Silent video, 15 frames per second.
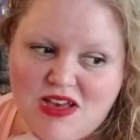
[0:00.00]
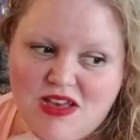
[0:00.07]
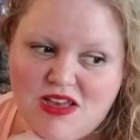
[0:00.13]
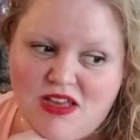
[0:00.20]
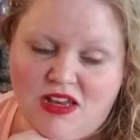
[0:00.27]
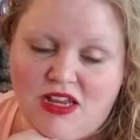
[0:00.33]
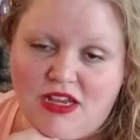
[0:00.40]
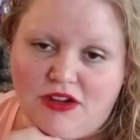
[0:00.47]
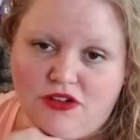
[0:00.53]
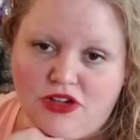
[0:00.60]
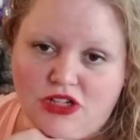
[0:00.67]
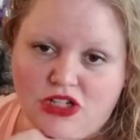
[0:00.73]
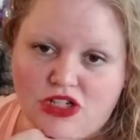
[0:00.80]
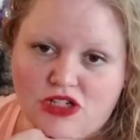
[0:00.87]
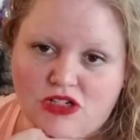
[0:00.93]
in
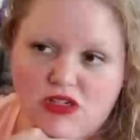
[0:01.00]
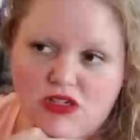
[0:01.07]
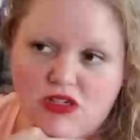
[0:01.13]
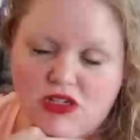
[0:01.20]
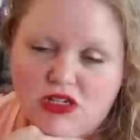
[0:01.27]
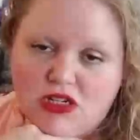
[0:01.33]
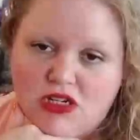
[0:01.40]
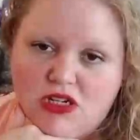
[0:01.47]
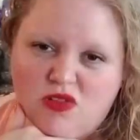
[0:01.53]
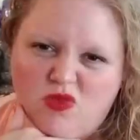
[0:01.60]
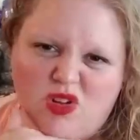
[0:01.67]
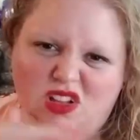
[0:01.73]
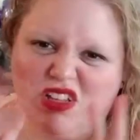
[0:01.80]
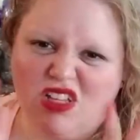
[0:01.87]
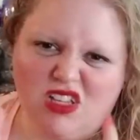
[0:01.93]
Anchorage.
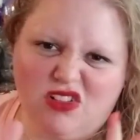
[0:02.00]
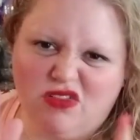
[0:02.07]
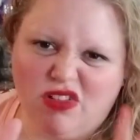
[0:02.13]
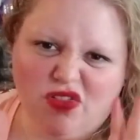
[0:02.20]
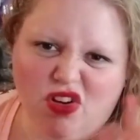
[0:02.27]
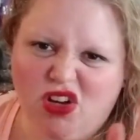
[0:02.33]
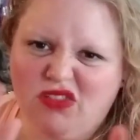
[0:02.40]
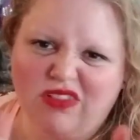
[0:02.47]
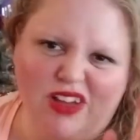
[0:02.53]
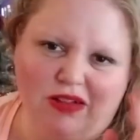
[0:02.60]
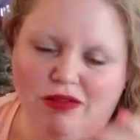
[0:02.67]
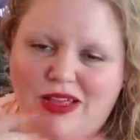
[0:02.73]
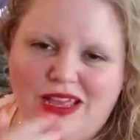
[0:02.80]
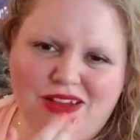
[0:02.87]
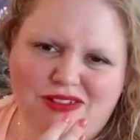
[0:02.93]
Well, Eagle River. Oh,
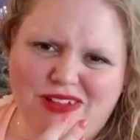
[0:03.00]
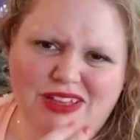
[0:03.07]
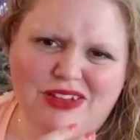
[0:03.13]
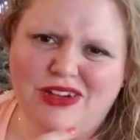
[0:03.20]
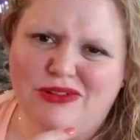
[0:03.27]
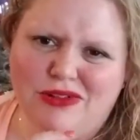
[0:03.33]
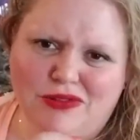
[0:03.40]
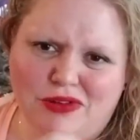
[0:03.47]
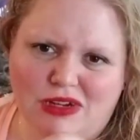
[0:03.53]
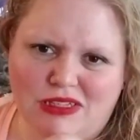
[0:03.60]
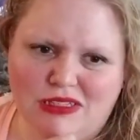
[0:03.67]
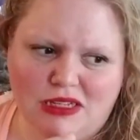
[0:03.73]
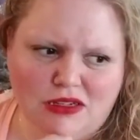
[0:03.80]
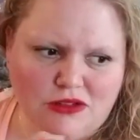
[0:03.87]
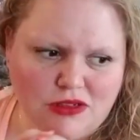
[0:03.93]
well, Eagle River
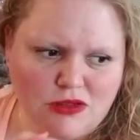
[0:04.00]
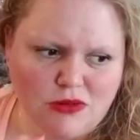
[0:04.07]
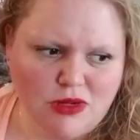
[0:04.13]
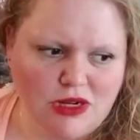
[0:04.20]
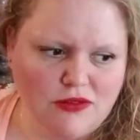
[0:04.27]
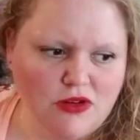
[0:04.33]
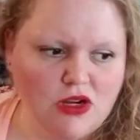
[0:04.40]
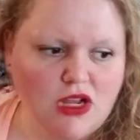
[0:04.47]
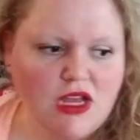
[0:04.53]
is Anchorage, whatever.